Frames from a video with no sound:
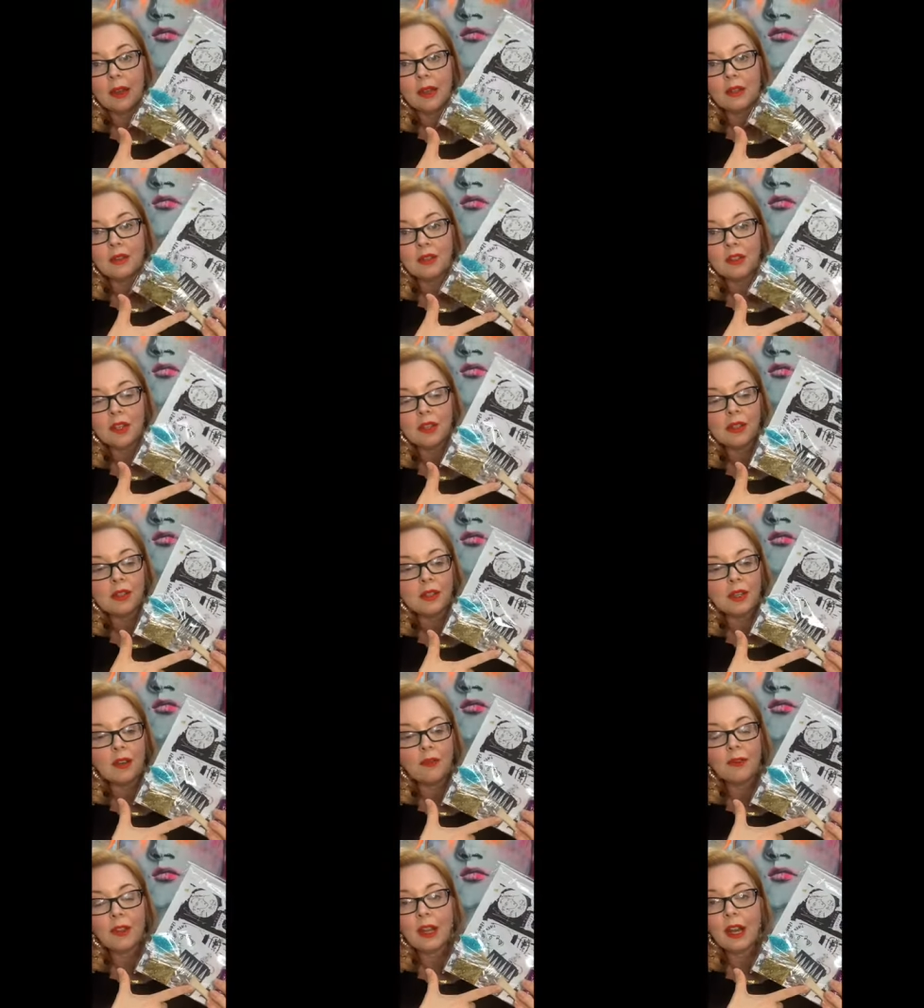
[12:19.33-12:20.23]
just
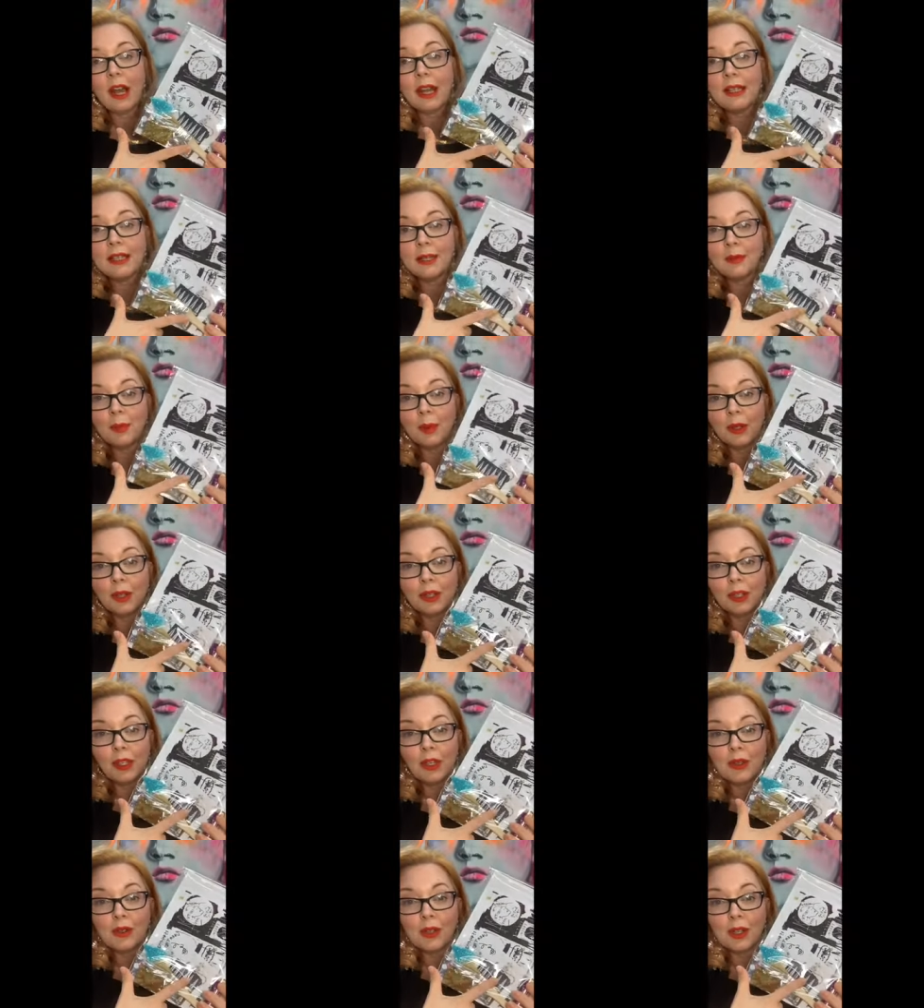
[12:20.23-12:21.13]
stuff that I typically
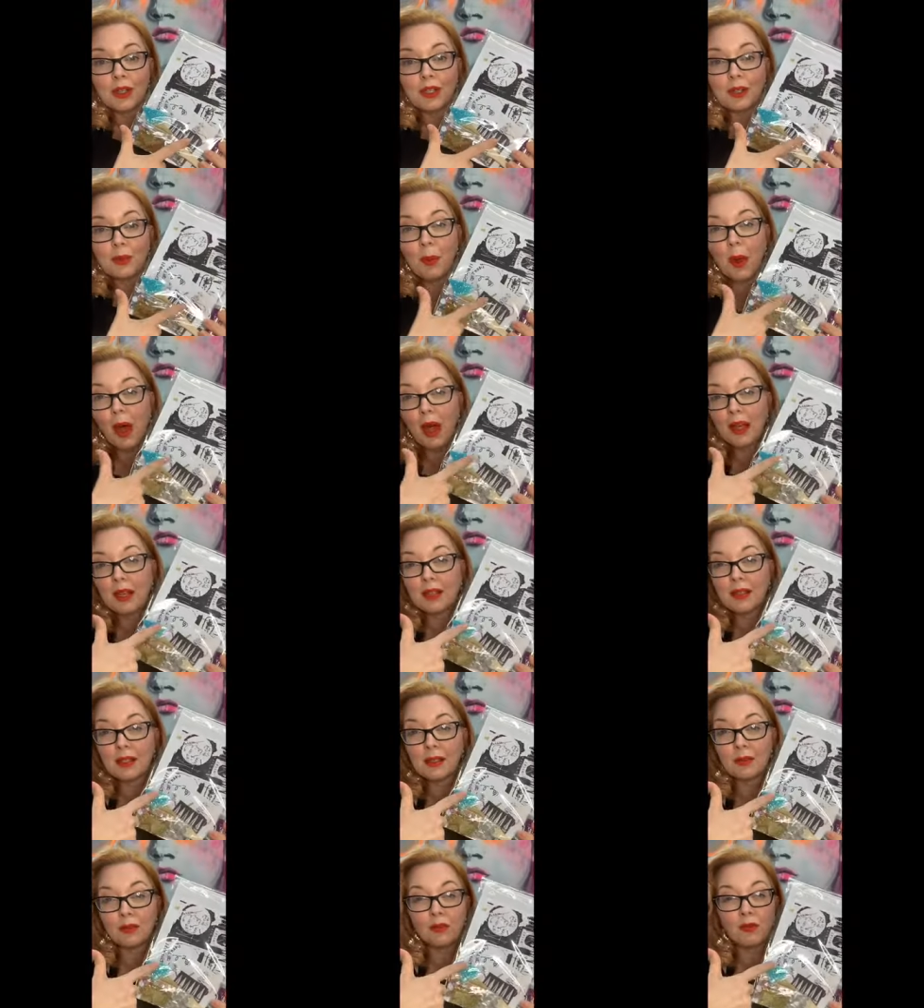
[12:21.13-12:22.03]
use, like spikes
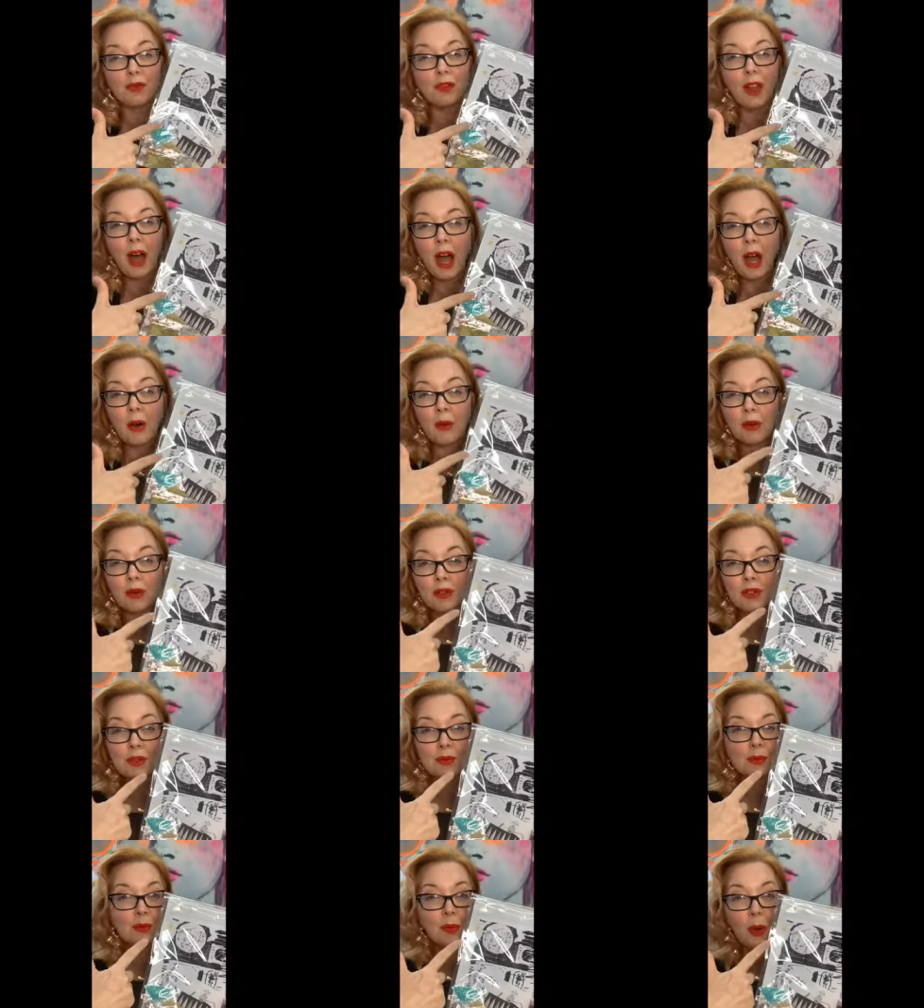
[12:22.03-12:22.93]
and flowers
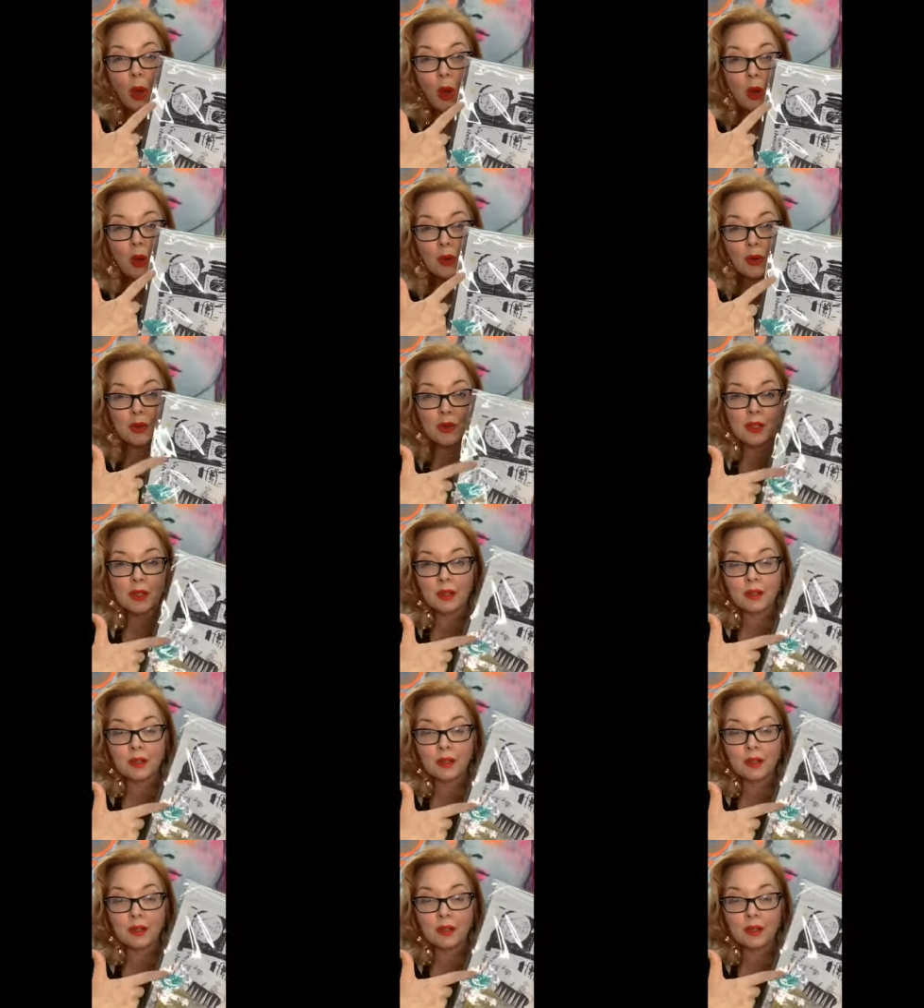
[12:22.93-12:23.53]
and bows,